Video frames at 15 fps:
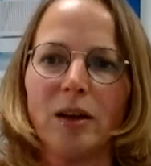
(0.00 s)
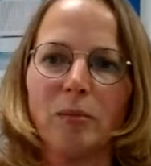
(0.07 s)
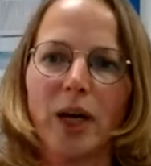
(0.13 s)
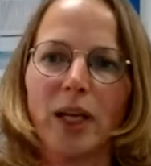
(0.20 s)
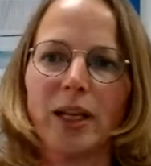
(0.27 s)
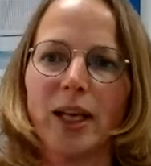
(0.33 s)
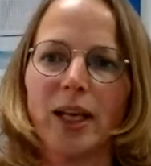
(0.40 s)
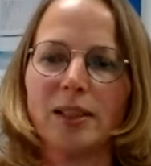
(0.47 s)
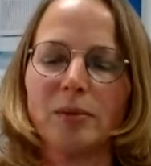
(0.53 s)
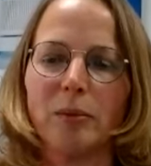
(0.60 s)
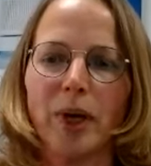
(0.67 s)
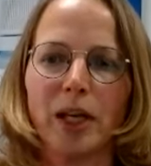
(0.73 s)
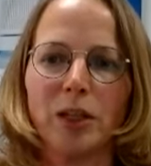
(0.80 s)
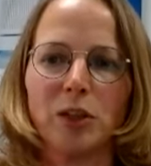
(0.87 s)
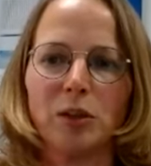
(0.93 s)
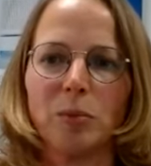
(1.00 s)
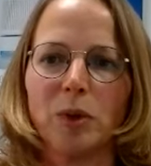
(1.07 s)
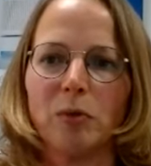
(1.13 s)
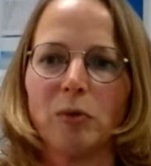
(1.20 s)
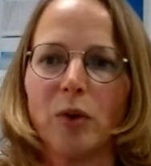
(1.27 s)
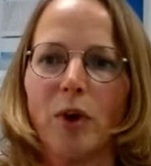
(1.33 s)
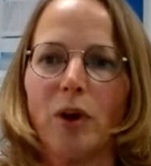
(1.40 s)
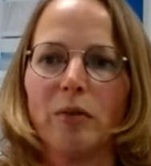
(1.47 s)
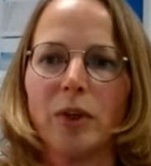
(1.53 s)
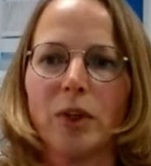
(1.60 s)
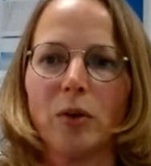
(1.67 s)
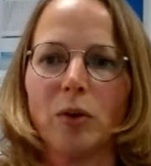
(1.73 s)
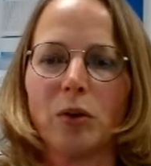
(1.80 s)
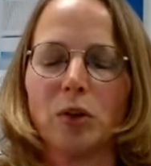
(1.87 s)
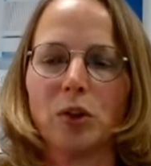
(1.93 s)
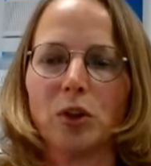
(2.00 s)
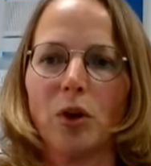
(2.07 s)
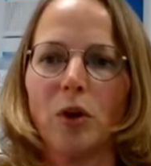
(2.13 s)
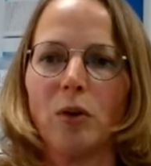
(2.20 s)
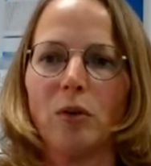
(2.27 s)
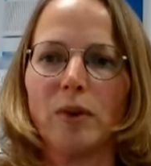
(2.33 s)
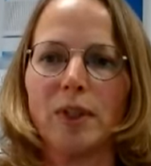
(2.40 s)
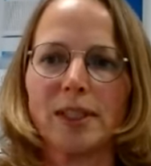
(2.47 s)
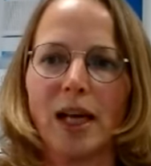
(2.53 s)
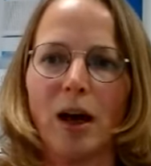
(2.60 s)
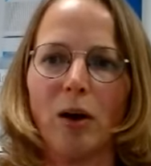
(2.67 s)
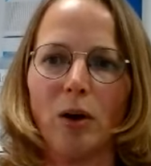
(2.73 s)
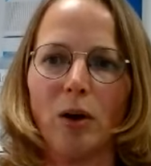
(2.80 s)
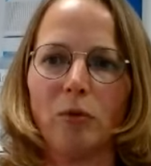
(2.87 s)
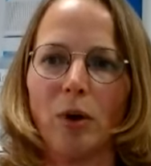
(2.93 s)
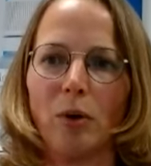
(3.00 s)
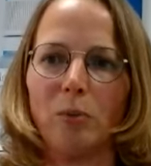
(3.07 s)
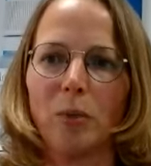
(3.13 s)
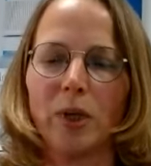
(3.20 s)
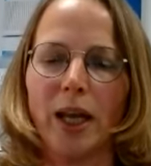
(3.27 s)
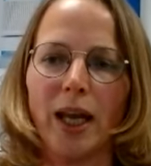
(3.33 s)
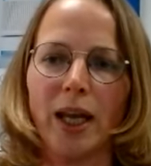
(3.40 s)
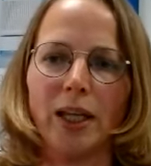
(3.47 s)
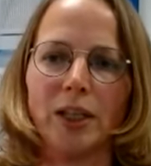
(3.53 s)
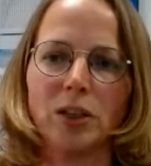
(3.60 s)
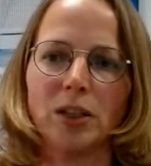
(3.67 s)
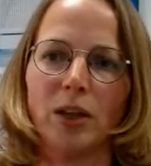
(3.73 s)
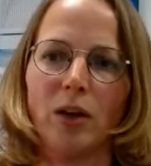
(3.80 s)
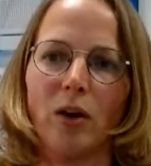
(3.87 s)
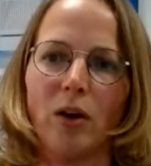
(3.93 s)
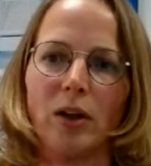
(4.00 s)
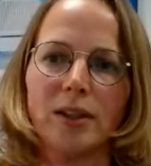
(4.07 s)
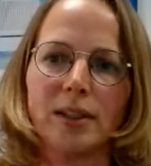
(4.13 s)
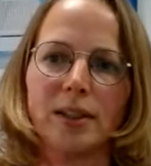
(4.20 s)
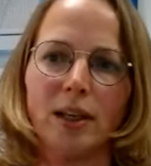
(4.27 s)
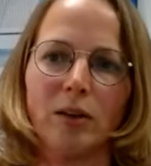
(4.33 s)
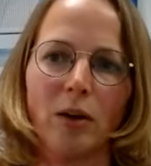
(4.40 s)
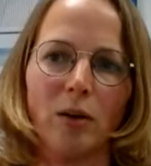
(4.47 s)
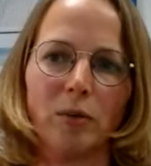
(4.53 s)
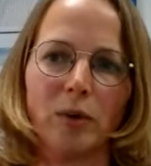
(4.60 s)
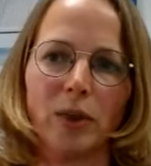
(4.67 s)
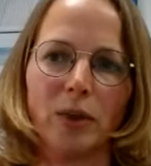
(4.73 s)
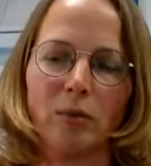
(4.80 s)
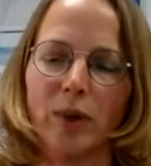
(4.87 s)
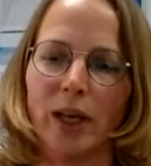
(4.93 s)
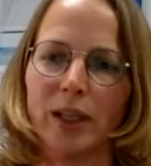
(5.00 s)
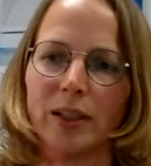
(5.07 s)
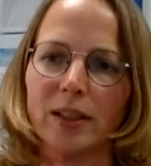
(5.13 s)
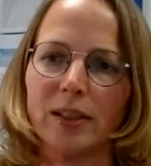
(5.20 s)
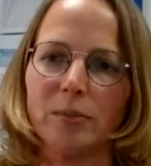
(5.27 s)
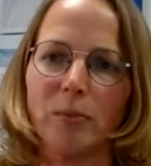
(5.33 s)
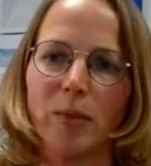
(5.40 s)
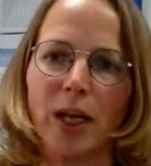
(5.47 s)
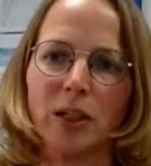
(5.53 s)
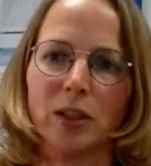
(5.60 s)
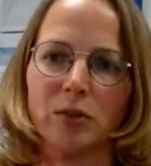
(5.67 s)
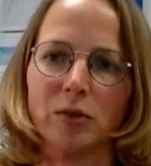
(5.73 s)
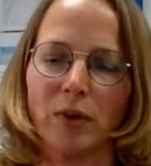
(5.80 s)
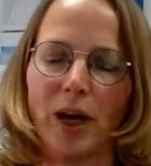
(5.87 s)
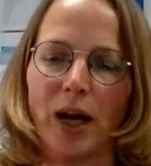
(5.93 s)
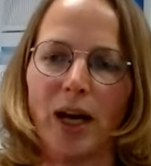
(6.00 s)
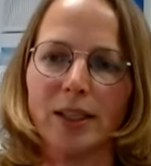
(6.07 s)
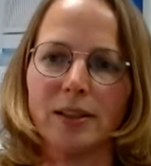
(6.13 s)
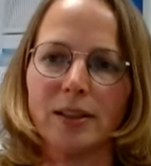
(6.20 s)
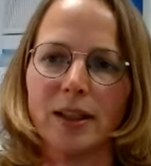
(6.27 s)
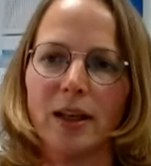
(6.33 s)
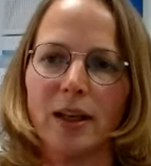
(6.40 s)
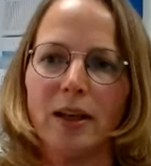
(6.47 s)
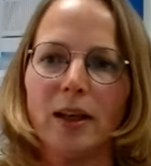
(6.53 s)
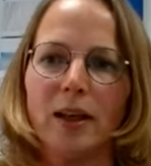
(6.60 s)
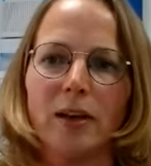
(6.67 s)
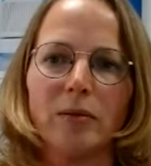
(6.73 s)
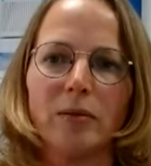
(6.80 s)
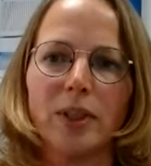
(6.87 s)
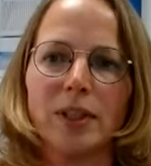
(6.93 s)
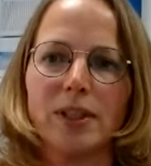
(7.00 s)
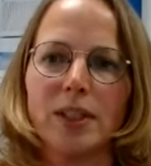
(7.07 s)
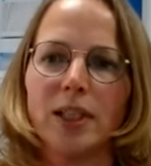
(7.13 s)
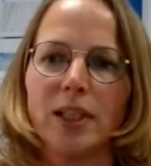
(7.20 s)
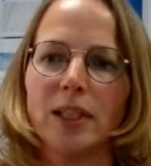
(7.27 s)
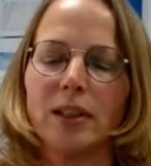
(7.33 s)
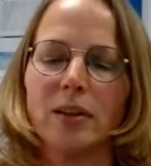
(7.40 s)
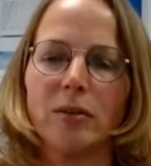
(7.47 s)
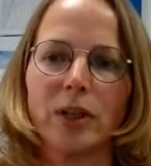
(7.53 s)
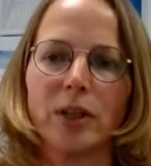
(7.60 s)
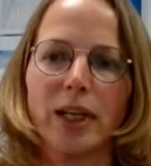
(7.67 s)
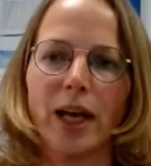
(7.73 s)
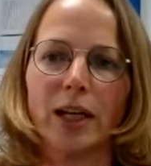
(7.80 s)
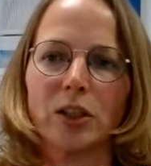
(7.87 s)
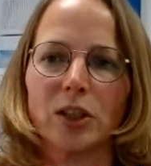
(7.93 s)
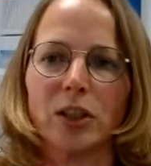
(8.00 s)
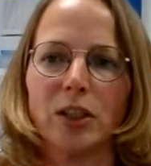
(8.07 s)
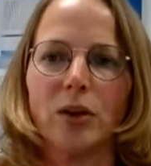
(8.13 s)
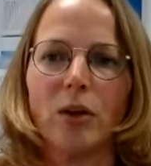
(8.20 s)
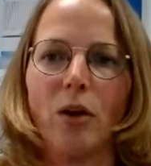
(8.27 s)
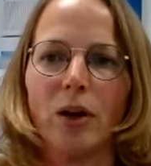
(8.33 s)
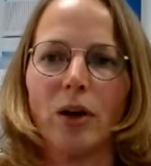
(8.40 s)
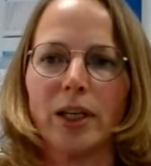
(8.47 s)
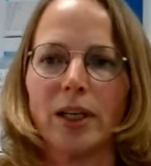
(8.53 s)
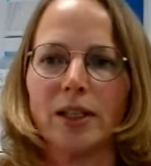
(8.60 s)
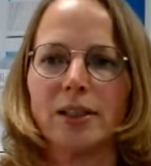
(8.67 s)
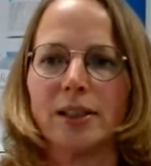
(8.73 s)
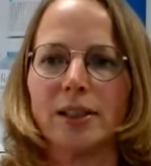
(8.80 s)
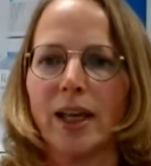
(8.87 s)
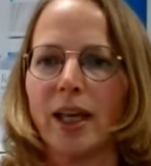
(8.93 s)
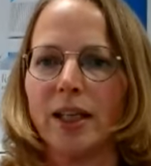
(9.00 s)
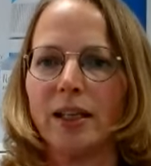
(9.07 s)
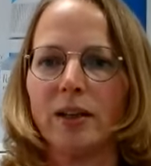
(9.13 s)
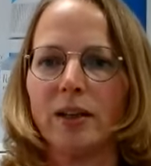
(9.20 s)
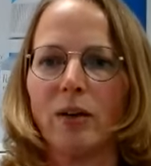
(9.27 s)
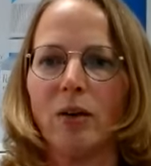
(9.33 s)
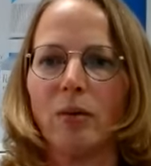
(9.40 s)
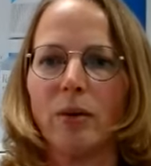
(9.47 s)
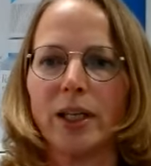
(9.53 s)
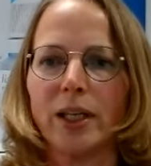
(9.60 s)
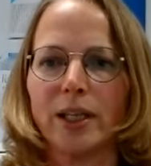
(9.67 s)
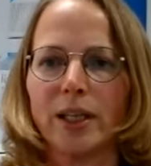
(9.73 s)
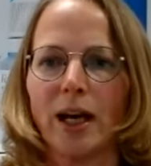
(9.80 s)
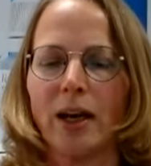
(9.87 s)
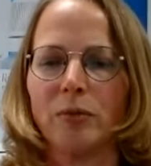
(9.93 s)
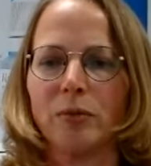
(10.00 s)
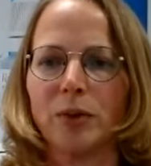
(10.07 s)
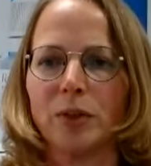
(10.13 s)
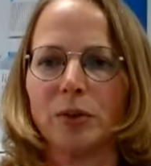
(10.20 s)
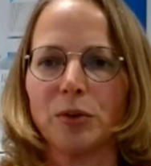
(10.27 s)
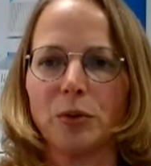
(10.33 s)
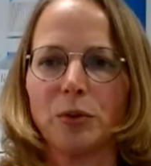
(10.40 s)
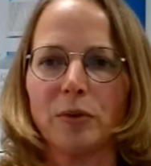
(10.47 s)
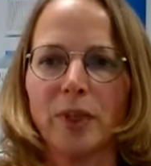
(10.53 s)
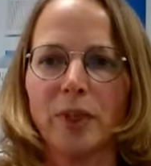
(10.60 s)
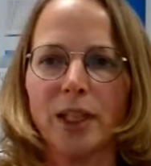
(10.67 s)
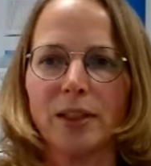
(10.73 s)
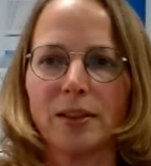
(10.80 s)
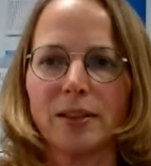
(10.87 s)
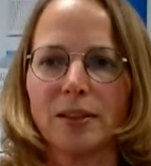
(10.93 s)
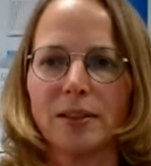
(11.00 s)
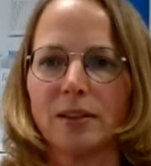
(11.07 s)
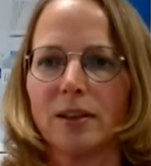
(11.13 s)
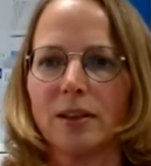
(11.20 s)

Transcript: But as mentioned before, we could show with our formulation, the onset of effect is much faster. We see the reduction in corneal staining already after 2 weeks.